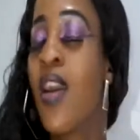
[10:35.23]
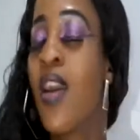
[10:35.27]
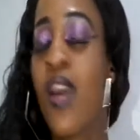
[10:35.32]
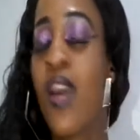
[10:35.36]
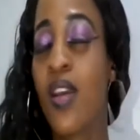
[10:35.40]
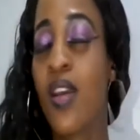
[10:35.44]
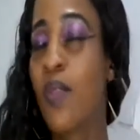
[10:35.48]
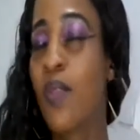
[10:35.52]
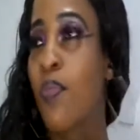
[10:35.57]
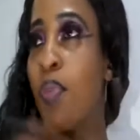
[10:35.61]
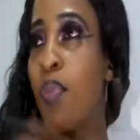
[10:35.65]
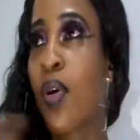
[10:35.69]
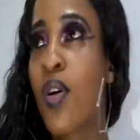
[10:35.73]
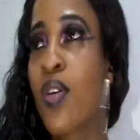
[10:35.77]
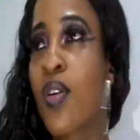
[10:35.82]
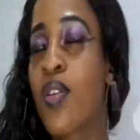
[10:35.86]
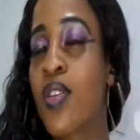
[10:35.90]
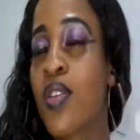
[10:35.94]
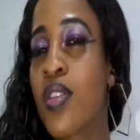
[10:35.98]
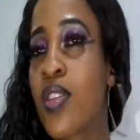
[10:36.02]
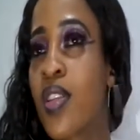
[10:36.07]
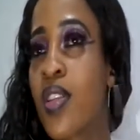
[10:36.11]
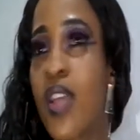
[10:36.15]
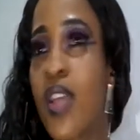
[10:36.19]
and
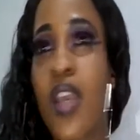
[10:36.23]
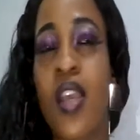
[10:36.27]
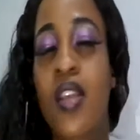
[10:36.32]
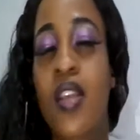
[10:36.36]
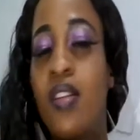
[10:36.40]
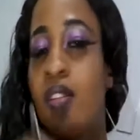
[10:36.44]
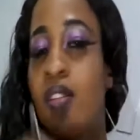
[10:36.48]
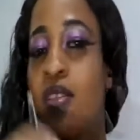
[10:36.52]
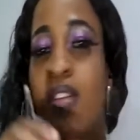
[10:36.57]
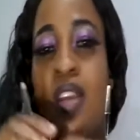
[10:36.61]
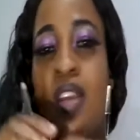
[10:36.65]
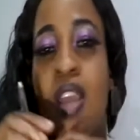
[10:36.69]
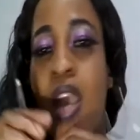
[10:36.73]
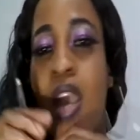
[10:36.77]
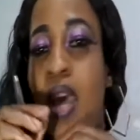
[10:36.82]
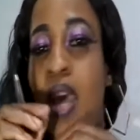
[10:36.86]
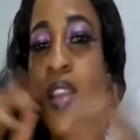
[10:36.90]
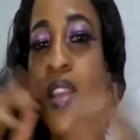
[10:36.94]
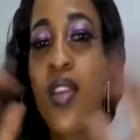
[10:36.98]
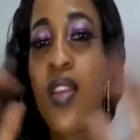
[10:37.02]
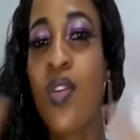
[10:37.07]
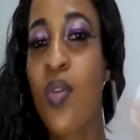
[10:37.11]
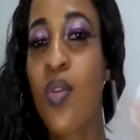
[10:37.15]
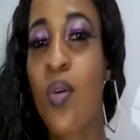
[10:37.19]
post, and I
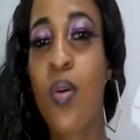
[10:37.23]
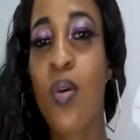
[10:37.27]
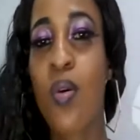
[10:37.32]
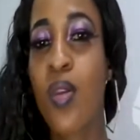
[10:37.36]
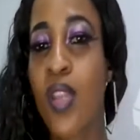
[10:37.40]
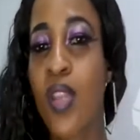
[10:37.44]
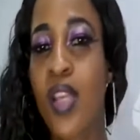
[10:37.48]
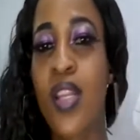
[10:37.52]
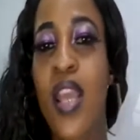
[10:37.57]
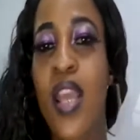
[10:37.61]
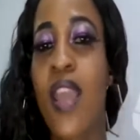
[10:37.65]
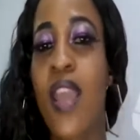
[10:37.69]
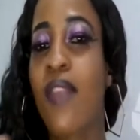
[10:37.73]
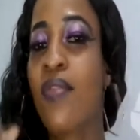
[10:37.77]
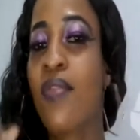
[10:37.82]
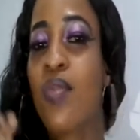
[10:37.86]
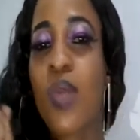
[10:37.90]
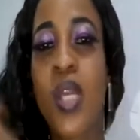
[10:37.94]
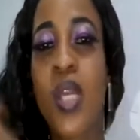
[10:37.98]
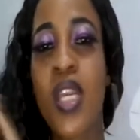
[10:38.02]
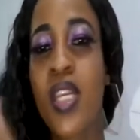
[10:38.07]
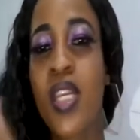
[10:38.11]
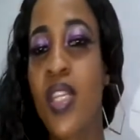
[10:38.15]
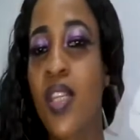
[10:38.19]
didn't know that I have
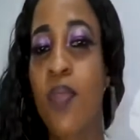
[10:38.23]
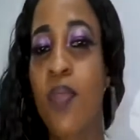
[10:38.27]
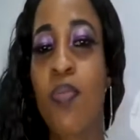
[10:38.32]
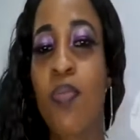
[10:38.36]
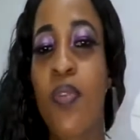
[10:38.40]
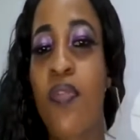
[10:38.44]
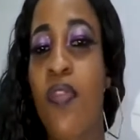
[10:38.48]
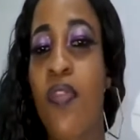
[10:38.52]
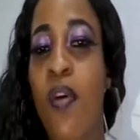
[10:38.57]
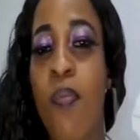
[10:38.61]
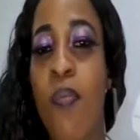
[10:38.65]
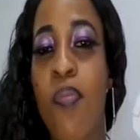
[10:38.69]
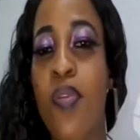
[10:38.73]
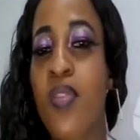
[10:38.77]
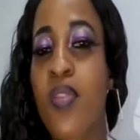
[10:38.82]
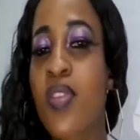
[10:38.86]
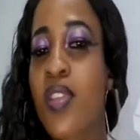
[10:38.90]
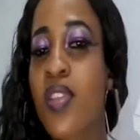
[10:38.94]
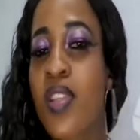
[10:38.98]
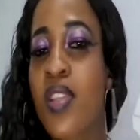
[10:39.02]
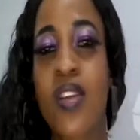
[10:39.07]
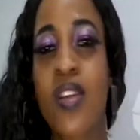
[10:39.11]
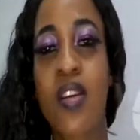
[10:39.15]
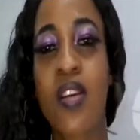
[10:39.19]
to edit before
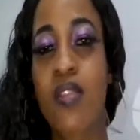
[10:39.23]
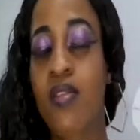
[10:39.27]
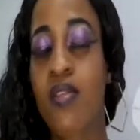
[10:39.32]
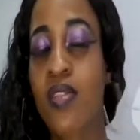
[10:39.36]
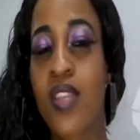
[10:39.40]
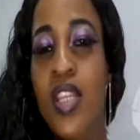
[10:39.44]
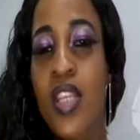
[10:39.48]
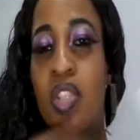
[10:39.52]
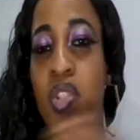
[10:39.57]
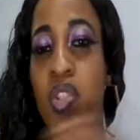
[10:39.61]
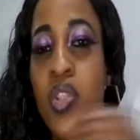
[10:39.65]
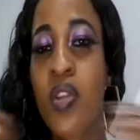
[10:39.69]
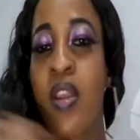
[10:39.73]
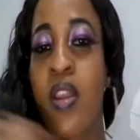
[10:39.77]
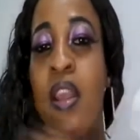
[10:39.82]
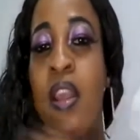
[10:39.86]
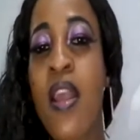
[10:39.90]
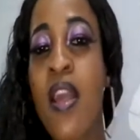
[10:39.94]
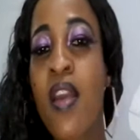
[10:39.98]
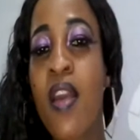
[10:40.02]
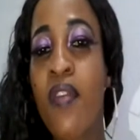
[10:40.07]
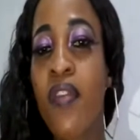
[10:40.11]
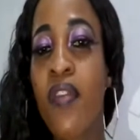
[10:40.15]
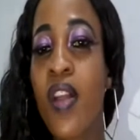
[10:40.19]
posting. I just
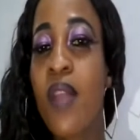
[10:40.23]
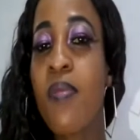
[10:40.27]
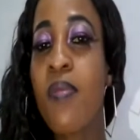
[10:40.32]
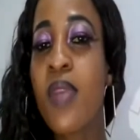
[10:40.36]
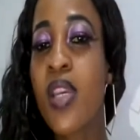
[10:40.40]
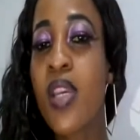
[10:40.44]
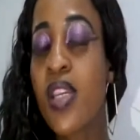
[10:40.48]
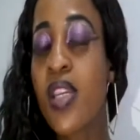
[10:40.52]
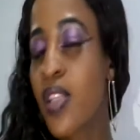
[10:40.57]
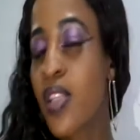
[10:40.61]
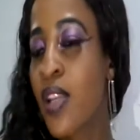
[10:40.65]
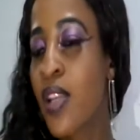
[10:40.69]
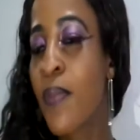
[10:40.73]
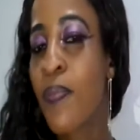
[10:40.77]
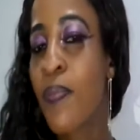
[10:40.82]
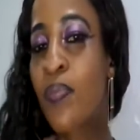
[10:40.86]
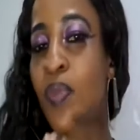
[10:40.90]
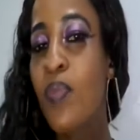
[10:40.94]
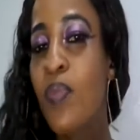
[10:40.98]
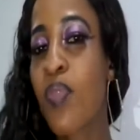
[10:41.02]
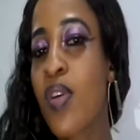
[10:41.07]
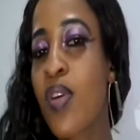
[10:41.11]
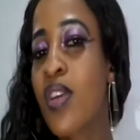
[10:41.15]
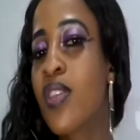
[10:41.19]
film it,
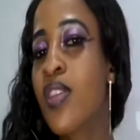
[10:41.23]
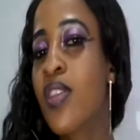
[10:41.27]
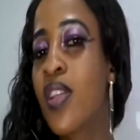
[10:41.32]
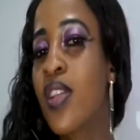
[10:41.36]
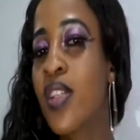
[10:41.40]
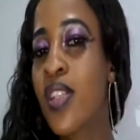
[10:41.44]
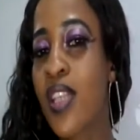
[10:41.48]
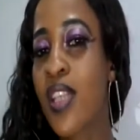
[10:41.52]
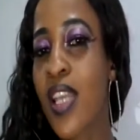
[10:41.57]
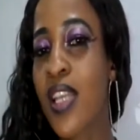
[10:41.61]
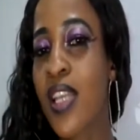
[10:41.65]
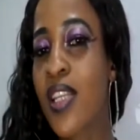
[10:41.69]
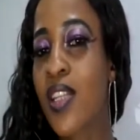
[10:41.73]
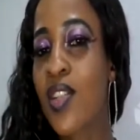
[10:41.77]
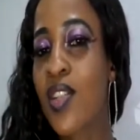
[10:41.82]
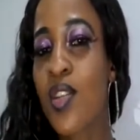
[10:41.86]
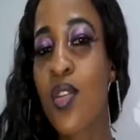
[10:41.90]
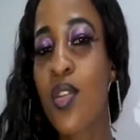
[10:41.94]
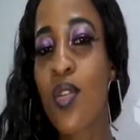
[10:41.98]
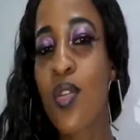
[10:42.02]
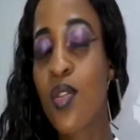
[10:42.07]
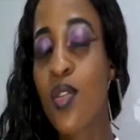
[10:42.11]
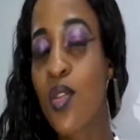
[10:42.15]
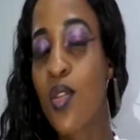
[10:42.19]
post it, get it to
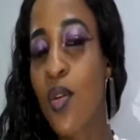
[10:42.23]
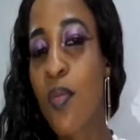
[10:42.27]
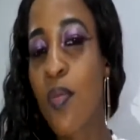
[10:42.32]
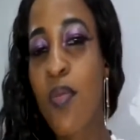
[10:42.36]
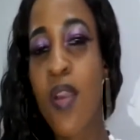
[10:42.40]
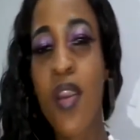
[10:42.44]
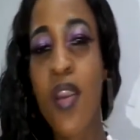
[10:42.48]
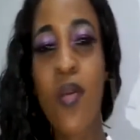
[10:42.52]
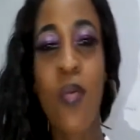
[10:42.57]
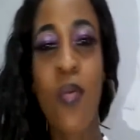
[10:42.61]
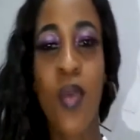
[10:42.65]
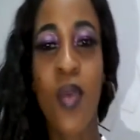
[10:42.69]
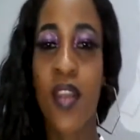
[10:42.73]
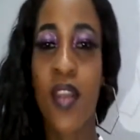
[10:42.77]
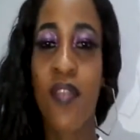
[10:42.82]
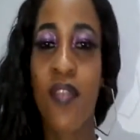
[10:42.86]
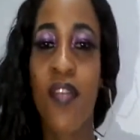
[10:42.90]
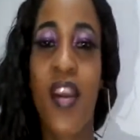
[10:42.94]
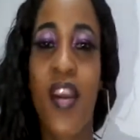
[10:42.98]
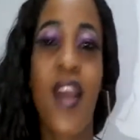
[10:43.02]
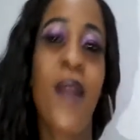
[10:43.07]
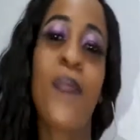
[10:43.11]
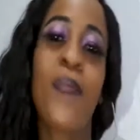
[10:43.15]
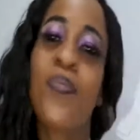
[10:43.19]
YouTube,
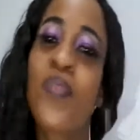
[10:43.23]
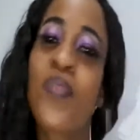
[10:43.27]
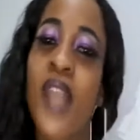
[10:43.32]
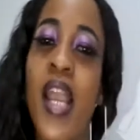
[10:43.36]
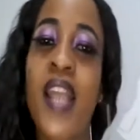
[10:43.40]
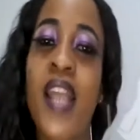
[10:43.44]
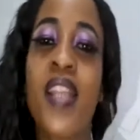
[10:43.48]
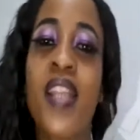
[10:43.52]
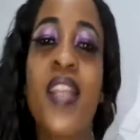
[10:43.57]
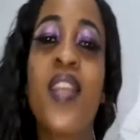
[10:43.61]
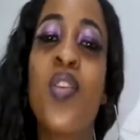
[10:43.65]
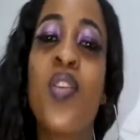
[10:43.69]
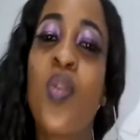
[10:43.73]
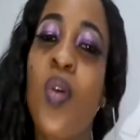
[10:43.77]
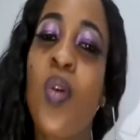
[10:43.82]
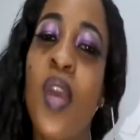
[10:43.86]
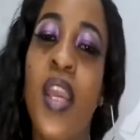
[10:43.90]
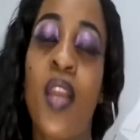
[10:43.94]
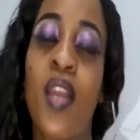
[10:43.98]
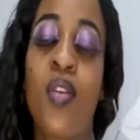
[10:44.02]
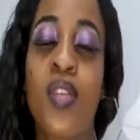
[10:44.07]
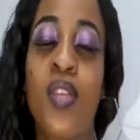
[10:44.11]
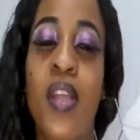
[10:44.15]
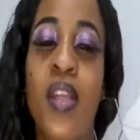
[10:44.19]
whatever. I didn't know
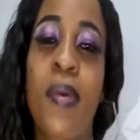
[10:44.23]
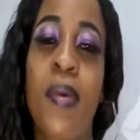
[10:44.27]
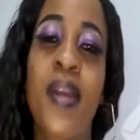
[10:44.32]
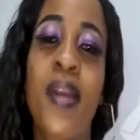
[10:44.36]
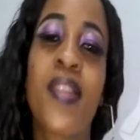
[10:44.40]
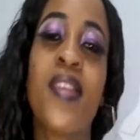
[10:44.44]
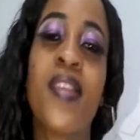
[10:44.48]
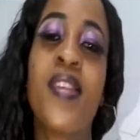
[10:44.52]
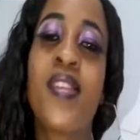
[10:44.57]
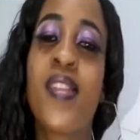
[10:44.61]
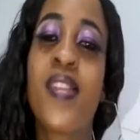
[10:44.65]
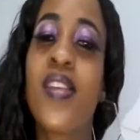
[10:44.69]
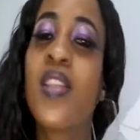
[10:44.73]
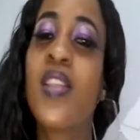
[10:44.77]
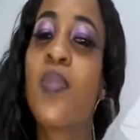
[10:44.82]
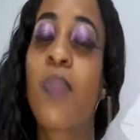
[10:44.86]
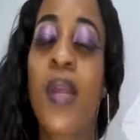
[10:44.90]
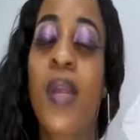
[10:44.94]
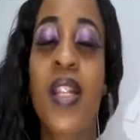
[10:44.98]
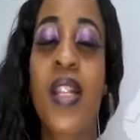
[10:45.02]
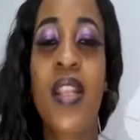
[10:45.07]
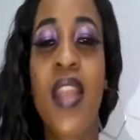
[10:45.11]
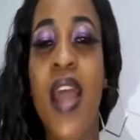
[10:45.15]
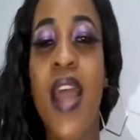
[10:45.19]
a lot about these things,
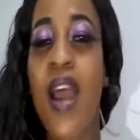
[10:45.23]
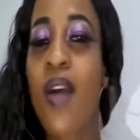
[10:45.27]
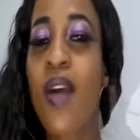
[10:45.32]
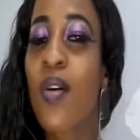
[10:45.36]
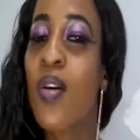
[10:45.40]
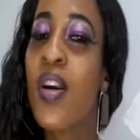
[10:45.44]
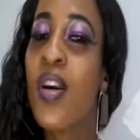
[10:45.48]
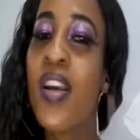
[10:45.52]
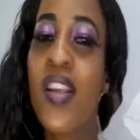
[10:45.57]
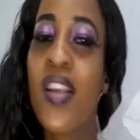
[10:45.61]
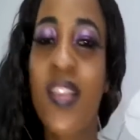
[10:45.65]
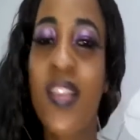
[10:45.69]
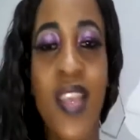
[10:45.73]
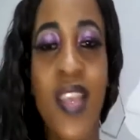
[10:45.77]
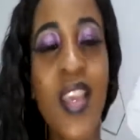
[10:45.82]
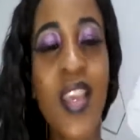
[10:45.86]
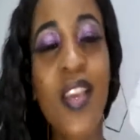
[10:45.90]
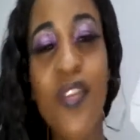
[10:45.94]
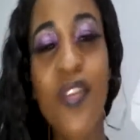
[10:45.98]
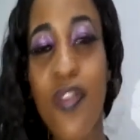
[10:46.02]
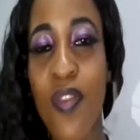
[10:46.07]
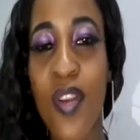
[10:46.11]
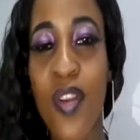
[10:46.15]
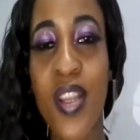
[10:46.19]
but now,
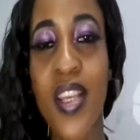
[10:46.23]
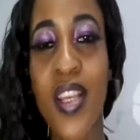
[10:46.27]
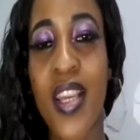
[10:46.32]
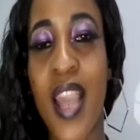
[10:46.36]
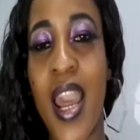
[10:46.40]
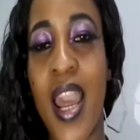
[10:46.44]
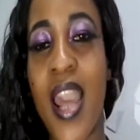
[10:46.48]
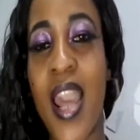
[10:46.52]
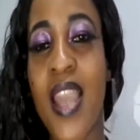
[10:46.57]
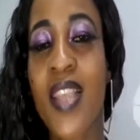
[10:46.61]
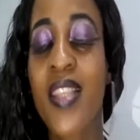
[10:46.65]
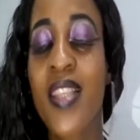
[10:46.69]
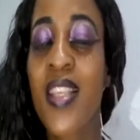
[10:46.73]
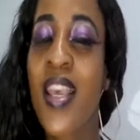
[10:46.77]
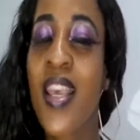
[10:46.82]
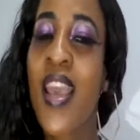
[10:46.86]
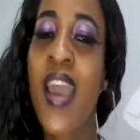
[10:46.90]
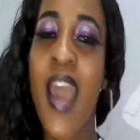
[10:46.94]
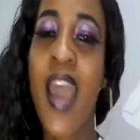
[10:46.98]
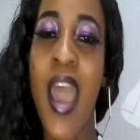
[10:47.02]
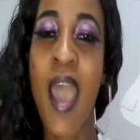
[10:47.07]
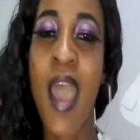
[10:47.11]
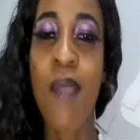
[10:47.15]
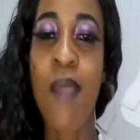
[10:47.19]
thankfully, guys,
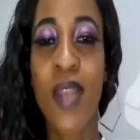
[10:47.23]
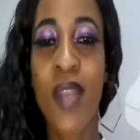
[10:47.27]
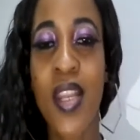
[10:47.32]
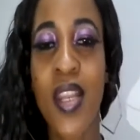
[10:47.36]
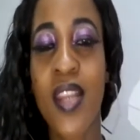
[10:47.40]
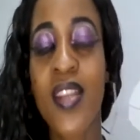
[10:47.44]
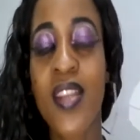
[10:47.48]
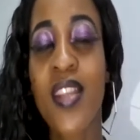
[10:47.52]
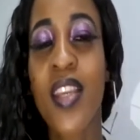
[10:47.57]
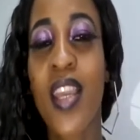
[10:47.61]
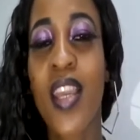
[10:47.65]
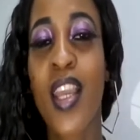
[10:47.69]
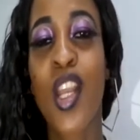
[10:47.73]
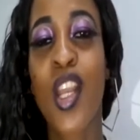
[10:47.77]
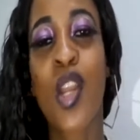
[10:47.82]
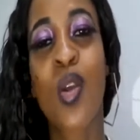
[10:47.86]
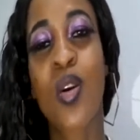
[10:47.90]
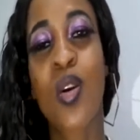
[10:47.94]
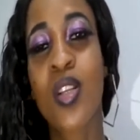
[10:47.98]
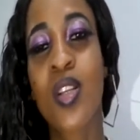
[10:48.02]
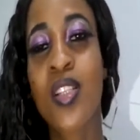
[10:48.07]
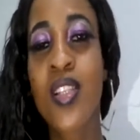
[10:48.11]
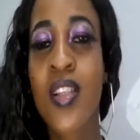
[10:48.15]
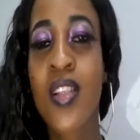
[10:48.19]
I'm learning a
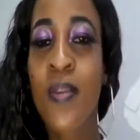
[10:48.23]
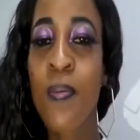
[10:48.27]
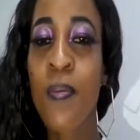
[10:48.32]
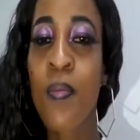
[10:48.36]
lot.